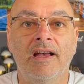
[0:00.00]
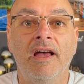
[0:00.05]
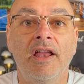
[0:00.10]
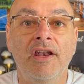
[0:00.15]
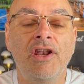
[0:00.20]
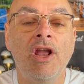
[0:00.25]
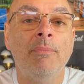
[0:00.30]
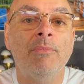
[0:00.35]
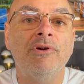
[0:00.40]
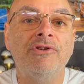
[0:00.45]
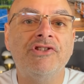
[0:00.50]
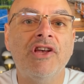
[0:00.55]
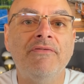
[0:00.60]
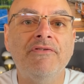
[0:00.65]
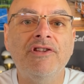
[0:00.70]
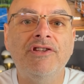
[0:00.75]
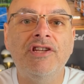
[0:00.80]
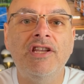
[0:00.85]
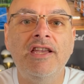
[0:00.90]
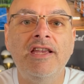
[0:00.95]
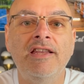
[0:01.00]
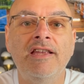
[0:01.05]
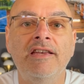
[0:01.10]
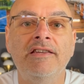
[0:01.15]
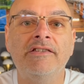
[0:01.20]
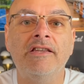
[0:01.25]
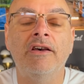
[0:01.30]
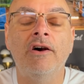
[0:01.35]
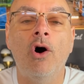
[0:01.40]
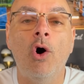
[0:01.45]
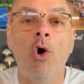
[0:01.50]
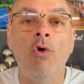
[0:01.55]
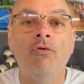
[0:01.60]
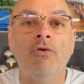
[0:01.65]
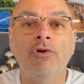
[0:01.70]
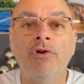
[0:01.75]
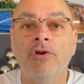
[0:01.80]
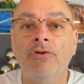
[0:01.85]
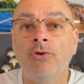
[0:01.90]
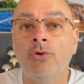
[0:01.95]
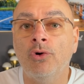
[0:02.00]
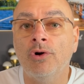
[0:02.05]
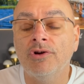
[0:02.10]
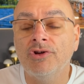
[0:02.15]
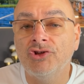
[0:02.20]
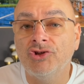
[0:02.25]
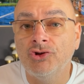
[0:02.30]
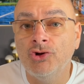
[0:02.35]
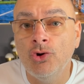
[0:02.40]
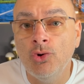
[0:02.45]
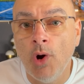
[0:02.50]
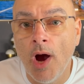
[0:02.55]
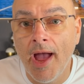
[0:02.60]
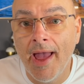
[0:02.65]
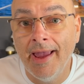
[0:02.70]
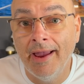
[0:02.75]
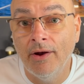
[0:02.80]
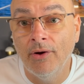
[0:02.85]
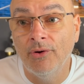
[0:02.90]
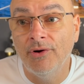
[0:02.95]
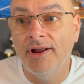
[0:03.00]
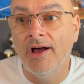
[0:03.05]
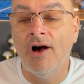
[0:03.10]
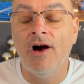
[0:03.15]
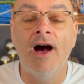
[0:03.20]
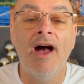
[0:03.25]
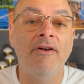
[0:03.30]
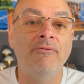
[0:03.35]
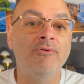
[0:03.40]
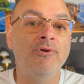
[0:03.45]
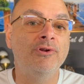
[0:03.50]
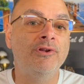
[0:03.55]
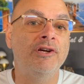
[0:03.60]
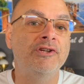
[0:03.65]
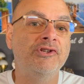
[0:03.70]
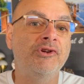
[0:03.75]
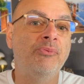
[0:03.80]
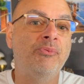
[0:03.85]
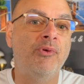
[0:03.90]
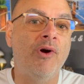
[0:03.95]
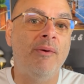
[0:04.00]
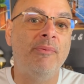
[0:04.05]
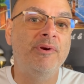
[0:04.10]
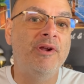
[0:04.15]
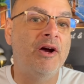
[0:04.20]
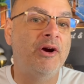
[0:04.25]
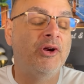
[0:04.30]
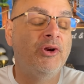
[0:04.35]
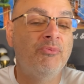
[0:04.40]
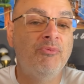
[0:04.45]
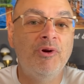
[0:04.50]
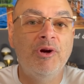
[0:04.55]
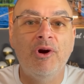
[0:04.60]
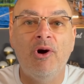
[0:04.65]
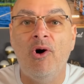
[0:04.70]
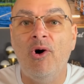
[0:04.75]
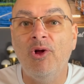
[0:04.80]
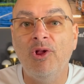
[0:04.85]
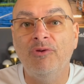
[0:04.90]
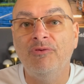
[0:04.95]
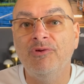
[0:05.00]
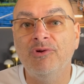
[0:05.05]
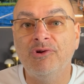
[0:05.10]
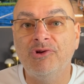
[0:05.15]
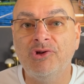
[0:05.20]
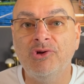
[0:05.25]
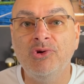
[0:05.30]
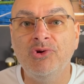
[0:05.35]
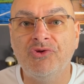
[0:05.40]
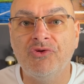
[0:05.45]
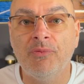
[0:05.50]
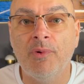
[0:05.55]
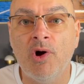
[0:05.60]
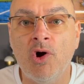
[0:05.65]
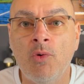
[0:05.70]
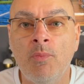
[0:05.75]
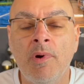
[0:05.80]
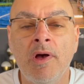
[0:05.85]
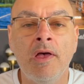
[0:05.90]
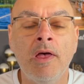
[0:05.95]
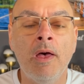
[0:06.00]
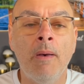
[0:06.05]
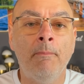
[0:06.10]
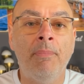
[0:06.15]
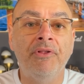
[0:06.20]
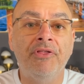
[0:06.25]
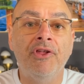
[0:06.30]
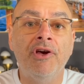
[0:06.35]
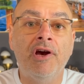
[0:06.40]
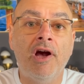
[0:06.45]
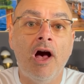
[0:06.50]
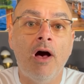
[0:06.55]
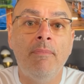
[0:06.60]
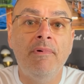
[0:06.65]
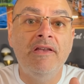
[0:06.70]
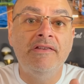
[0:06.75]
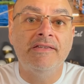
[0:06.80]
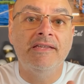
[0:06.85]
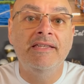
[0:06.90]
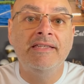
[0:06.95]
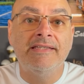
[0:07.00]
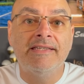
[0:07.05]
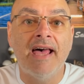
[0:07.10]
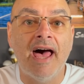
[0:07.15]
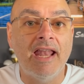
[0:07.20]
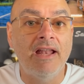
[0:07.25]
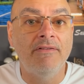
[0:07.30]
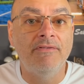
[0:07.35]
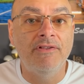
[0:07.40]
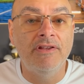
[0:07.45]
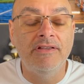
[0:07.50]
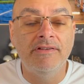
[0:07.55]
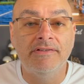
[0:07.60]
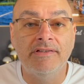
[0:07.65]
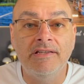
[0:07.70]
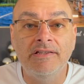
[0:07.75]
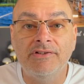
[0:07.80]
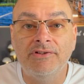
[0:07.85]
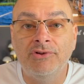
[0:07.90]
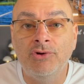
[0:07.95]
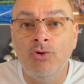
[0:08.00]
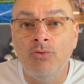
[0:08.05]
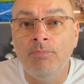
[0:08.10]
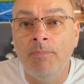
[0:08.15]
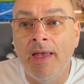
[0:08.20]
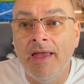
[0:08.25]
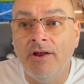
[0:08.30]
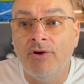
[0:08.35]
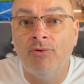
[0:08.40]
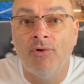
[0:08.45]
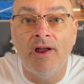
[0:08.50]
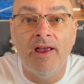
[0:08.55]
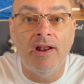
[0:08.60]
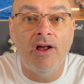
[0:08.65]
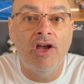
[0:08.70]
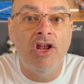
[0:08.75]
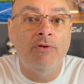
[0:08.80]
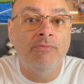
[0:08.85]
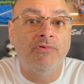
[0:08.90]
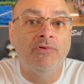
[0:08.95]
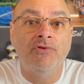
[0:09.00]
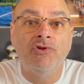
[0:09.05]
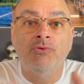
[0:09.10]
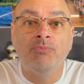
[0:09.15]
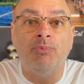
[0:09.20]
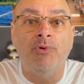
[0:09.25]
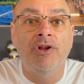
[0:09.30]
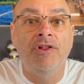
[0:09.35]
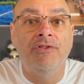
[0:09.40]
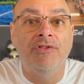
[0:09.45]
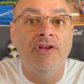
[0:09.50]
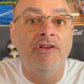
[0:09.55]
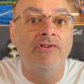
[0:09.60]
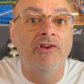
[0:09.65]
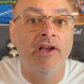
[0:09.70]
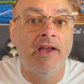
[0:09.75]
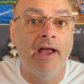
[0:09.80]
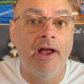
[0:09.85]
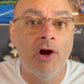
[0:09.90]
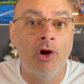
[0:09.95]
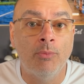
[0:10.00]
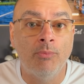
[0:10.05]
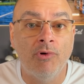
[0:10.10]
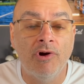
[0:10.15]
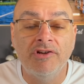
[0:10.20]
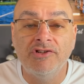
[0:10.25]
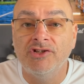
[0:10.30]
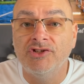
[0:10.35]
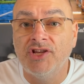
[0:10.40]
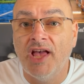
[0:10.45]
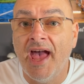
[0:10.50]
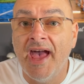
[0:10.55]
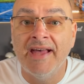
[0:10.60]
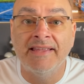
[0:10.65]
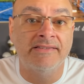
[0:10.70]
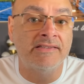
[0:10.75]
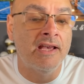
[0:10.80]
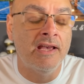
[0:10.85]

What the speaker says: Number 17 is an over-the-door shoe hanger. Now, I realize you're probably not going to bring all of your shoes from home, but the cubbies inside of these things do make great items for just putting things like hairbrushes, hats,